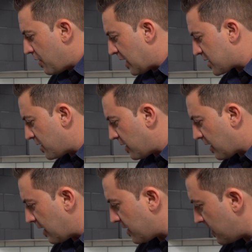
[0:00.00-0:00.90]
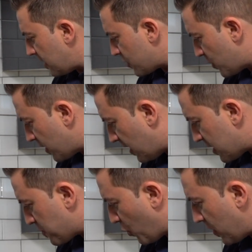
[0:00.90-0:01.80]
that's going to get into a
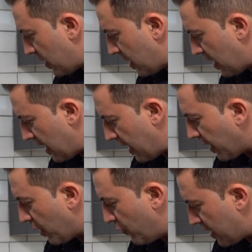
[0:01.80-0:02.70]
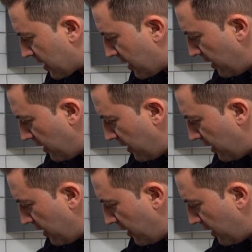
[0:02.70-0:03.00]
nice boil, and our red